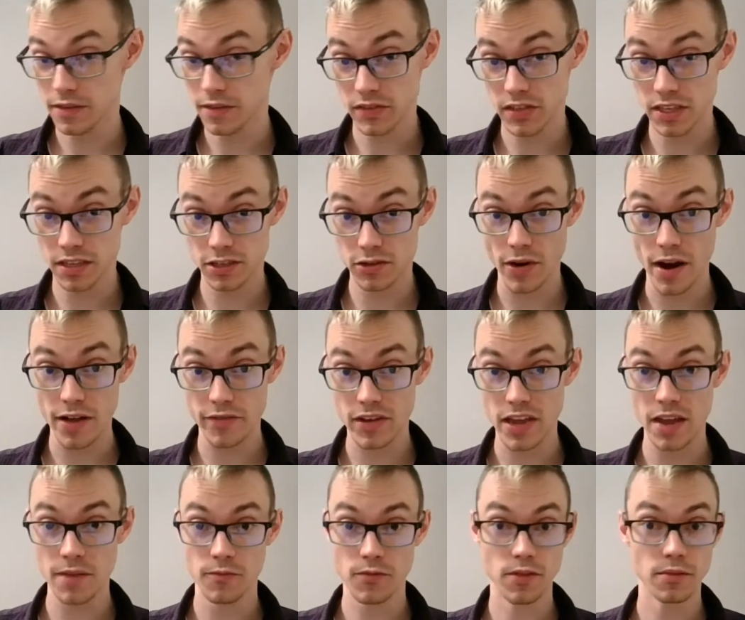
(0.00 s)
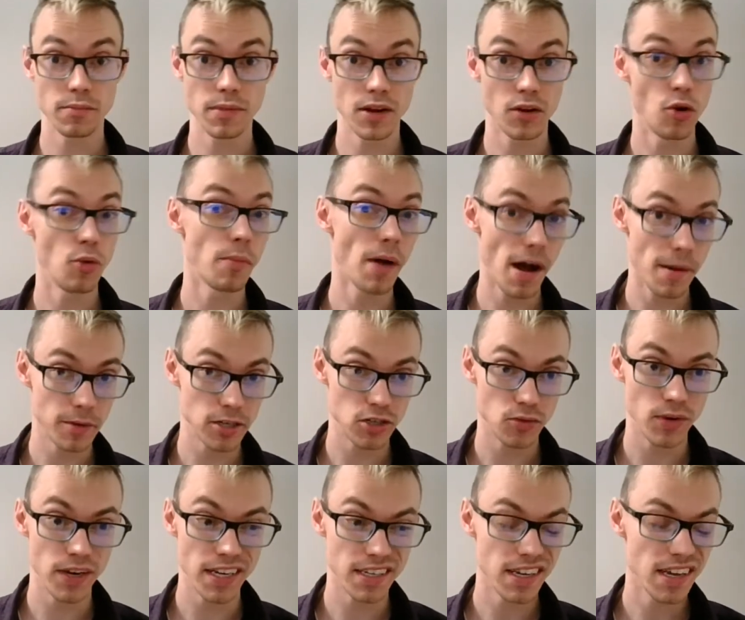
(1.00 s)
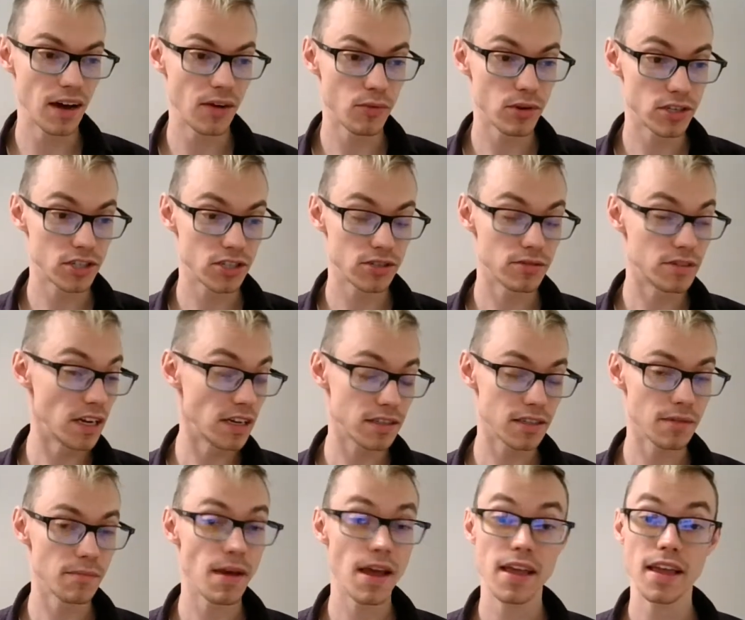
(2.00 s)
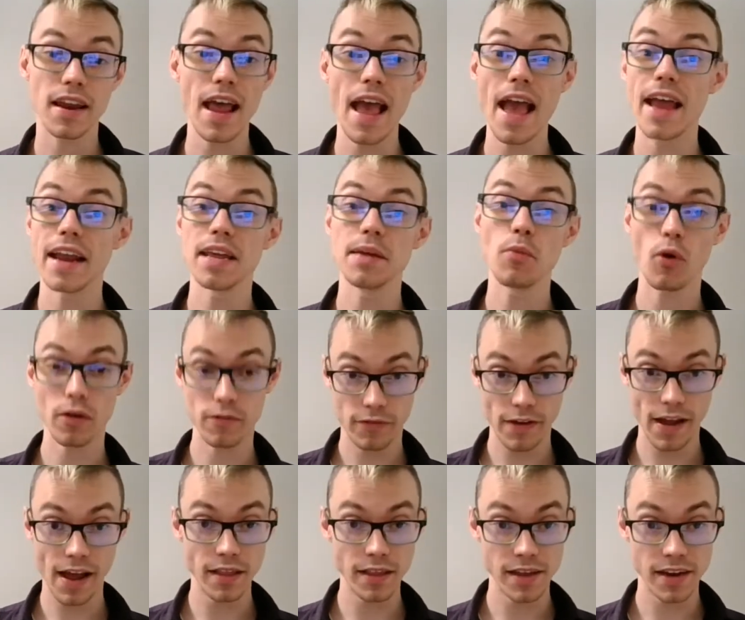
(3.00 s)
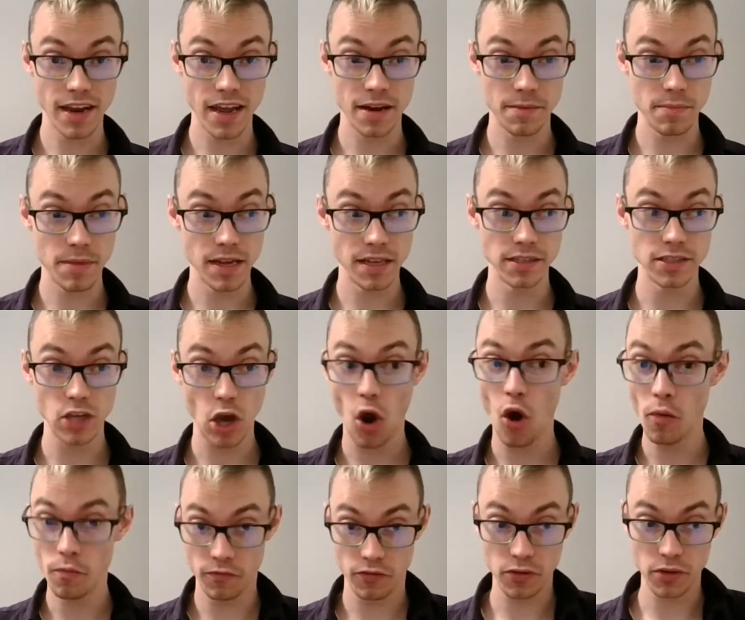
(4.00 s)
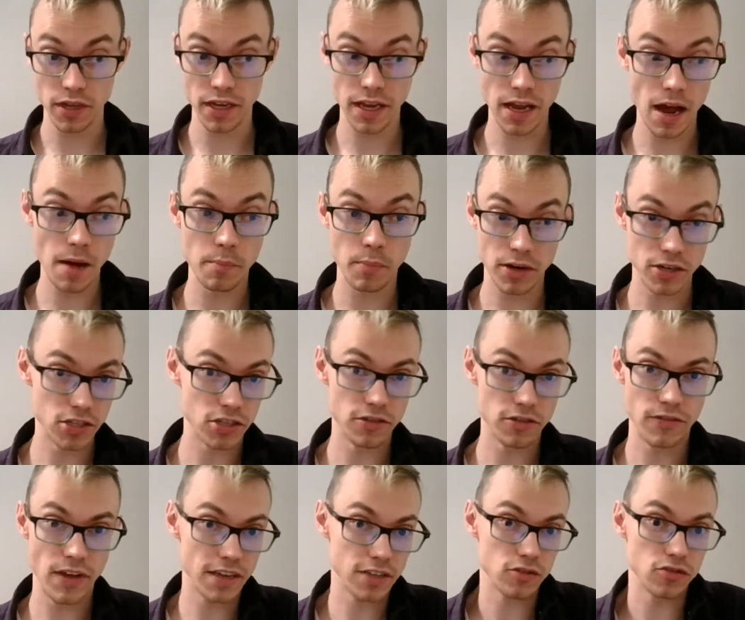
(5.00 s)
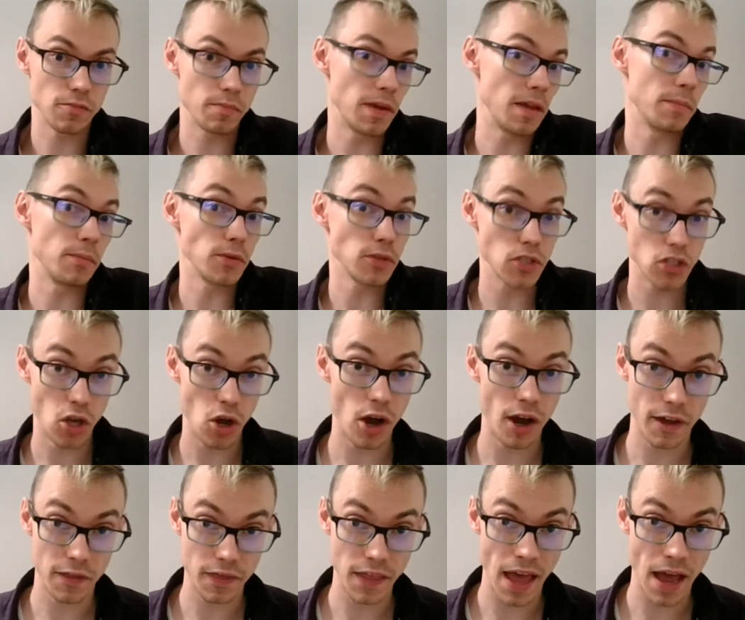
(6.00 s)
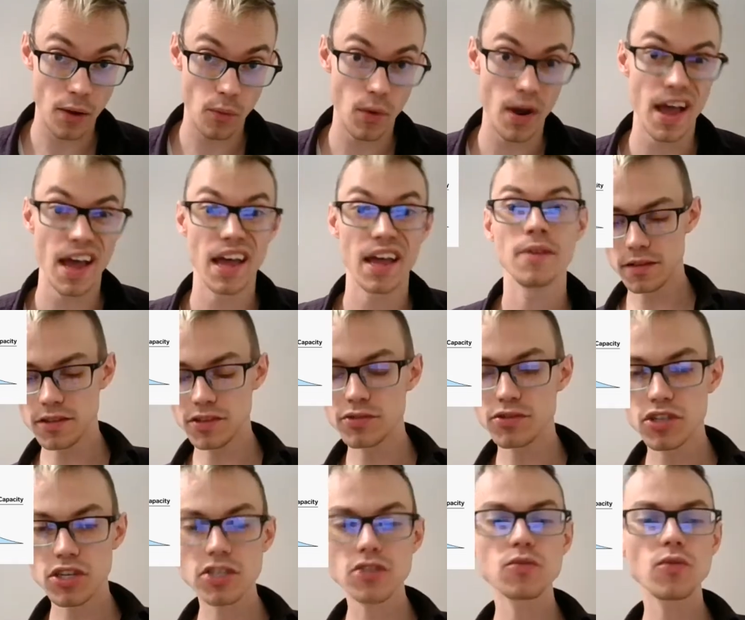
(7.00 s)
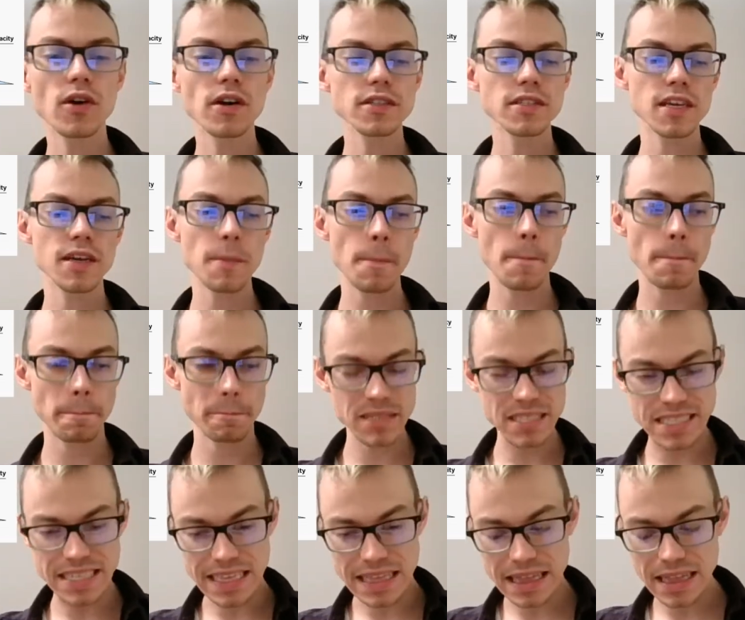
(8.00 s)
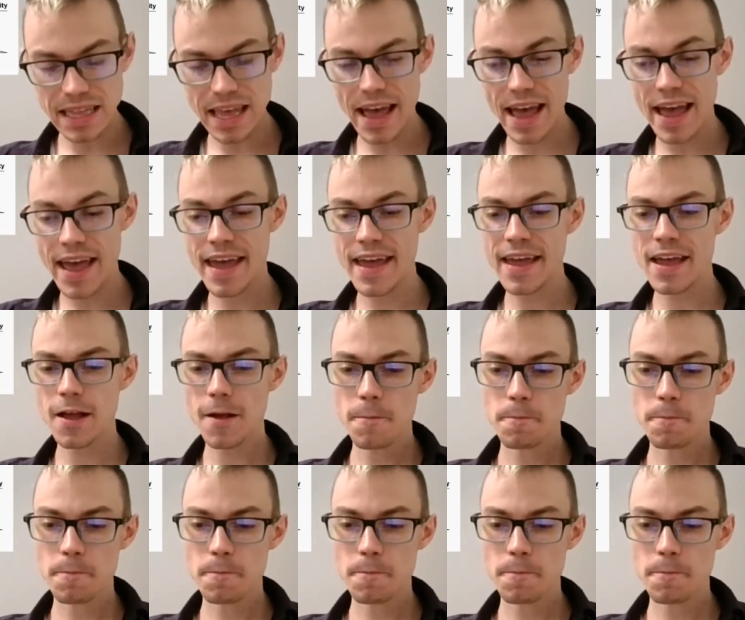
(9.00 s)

seen this graph came from an Obama tweet, which doesn't make it any more valid. It means hopefully a bunch of extra people saw it that way. You just want to delay